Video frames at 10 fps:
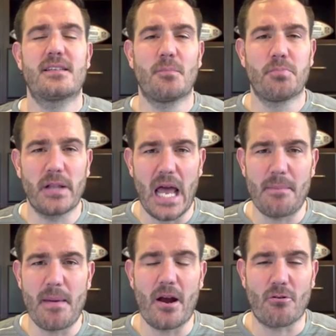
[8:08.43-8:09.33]
to
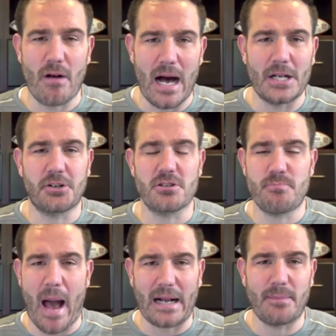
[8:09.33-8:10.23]
blame Aaron
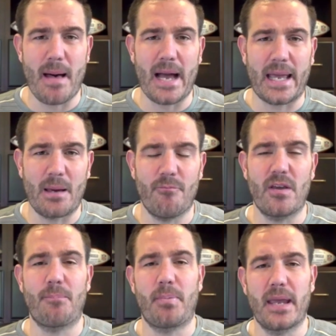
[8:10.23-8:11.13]
Rodgers, back-to-back
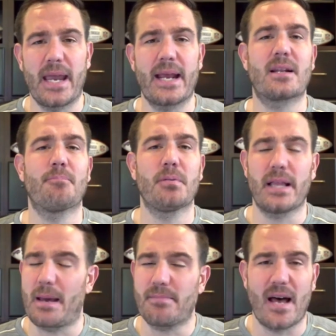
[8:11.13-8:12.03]
MVP, to
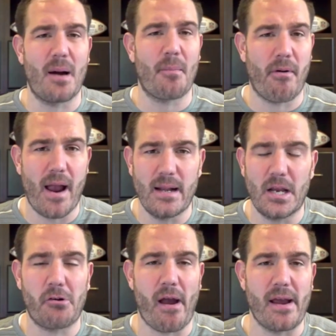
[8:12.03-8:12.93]
blame Tom
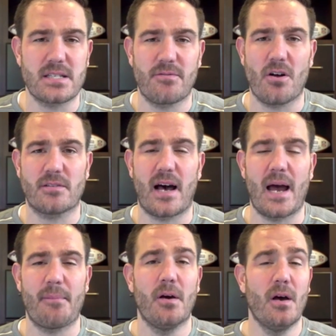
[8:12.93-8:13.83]
Brady, greatest of all
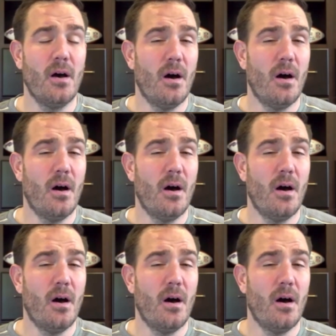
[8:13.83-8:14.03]
time.